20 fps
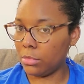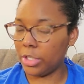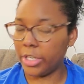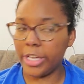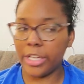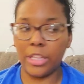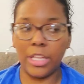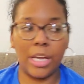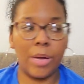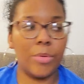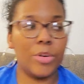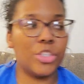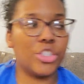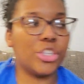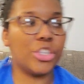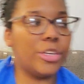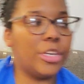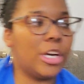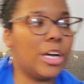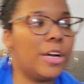next thing I want to
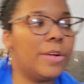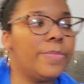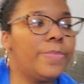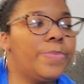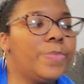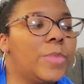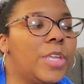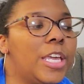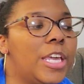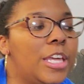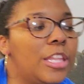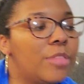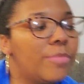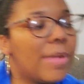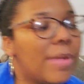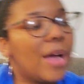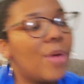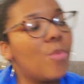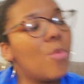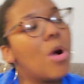show y'all is
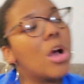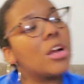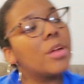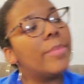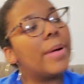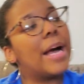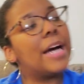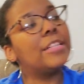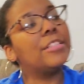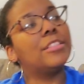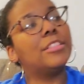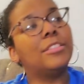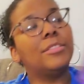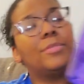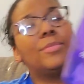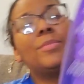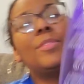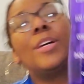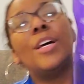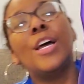my water bottle.
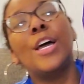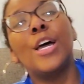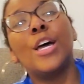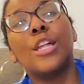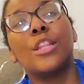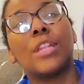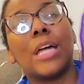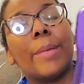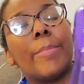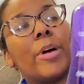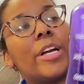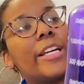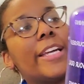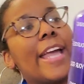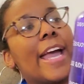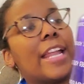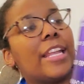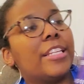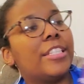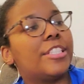So I bought a
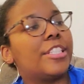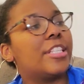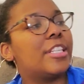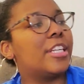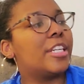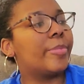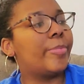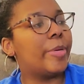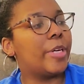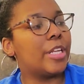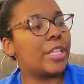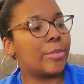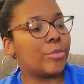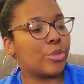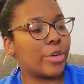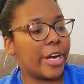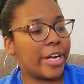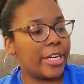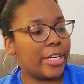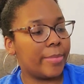gallon jug because I'm
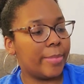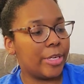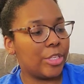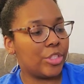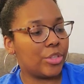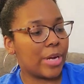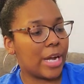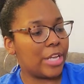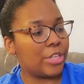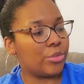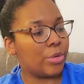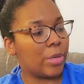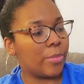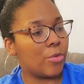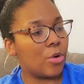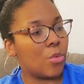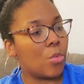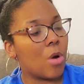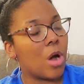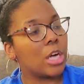trying to make sure I drink
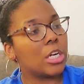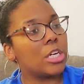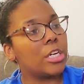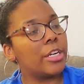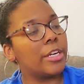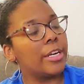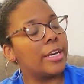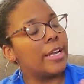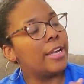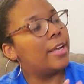more water.